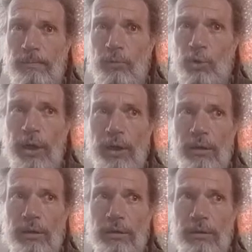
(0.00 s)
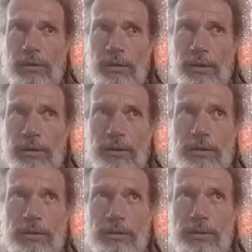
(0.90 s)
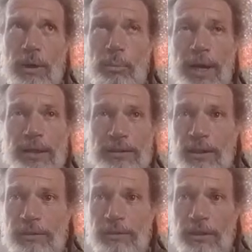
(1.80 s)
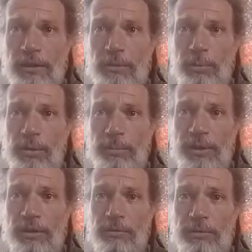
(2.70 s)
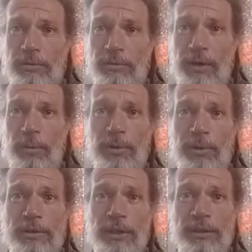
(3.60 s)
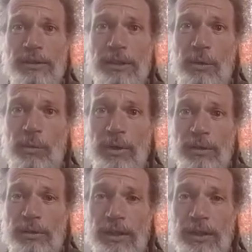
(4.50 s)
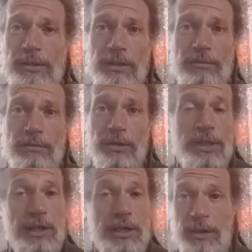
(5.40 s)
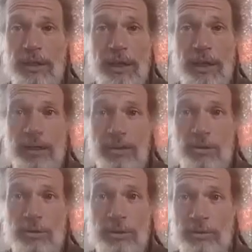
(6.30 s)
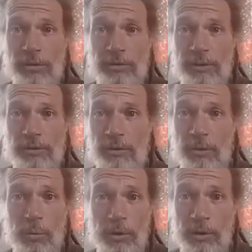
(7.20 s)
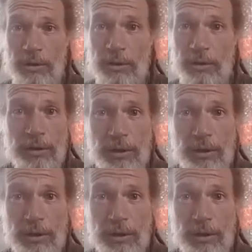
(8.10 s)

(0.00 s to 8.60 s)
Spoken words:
trying to, there's a practice I've taken upon myself of every person I see, I want to like see if there's anything I can do in service or in word or